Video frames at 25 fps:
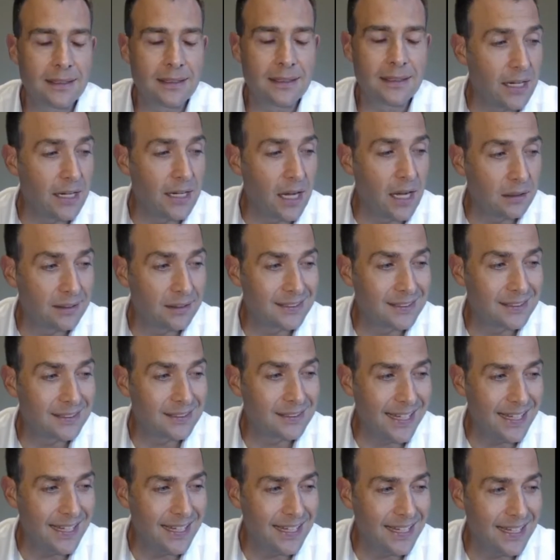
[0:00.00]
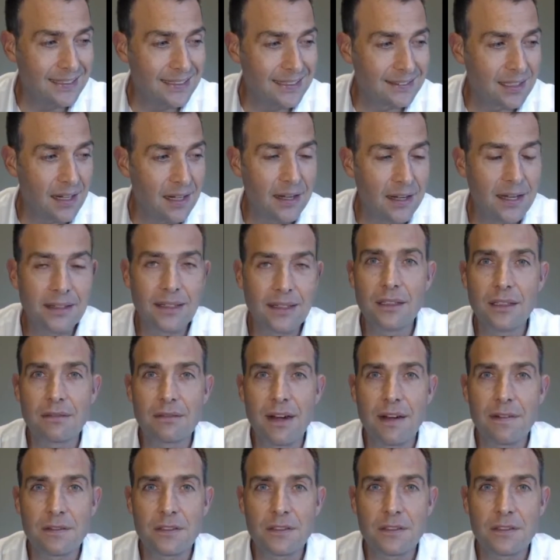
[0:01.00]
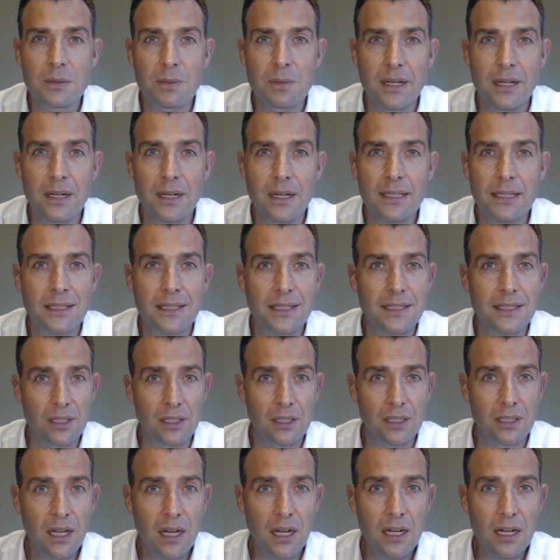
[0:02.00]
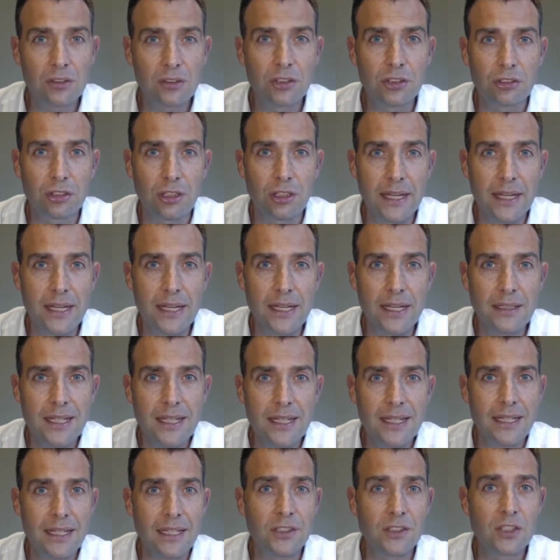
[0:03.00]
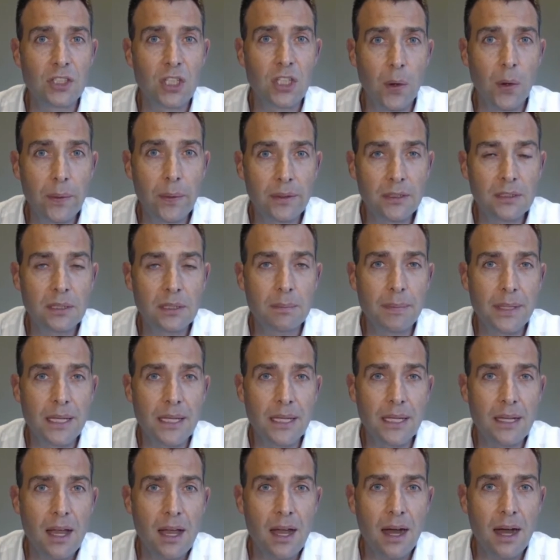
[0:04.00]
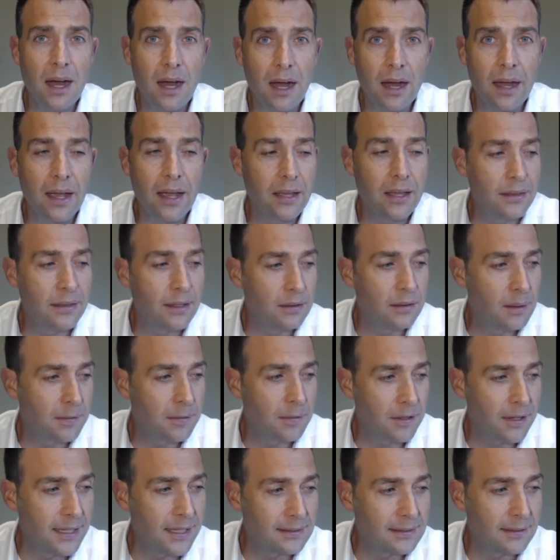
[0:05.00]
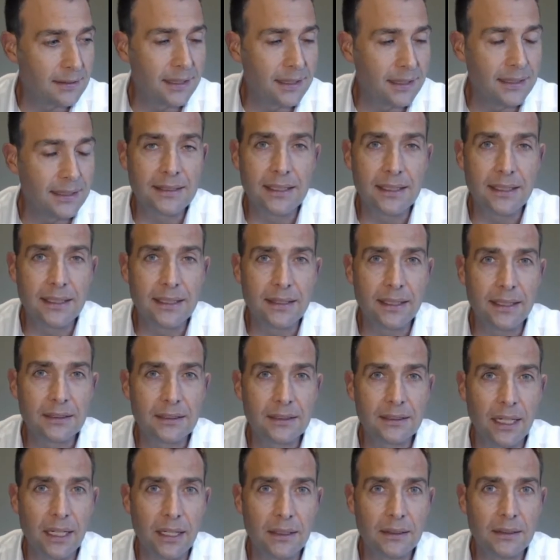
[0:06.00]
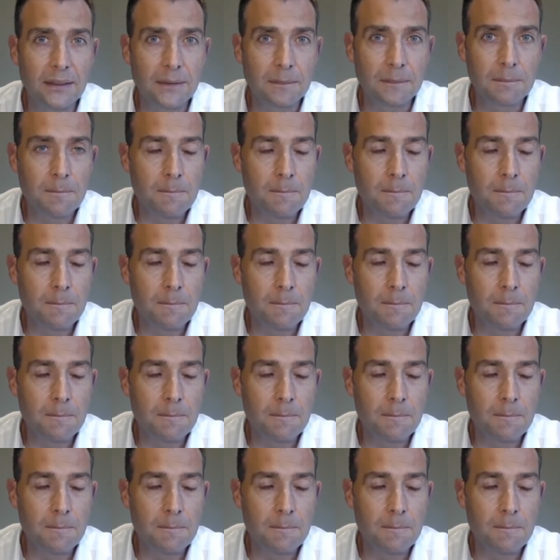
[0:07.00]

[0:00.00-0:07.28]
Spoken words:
They understand it's higher than the reference price. It's a large trade. It's going to be higher than the price that they see in the exchange.